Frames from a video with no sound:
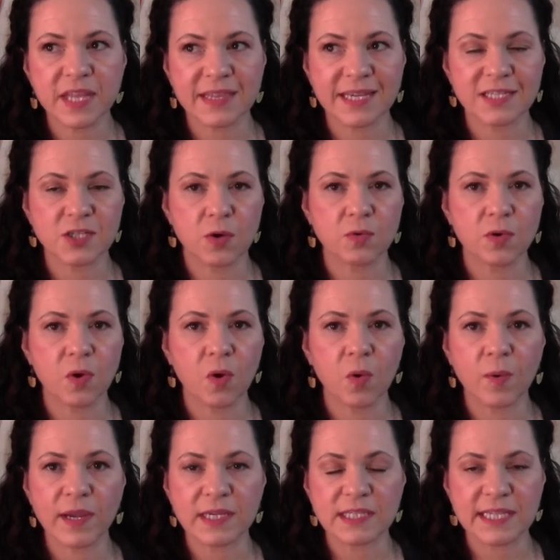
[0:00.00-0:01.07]
that they don't
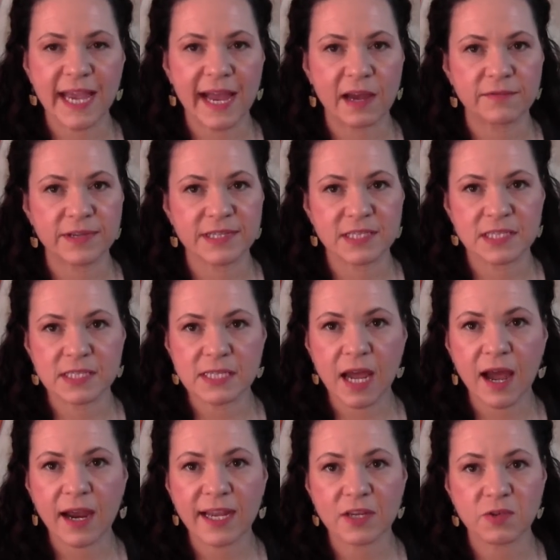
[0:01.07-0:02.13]
always have in
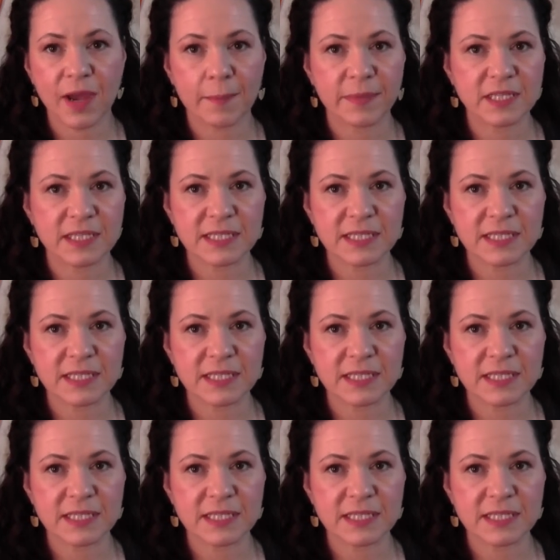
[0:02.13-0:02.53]
stock and you happen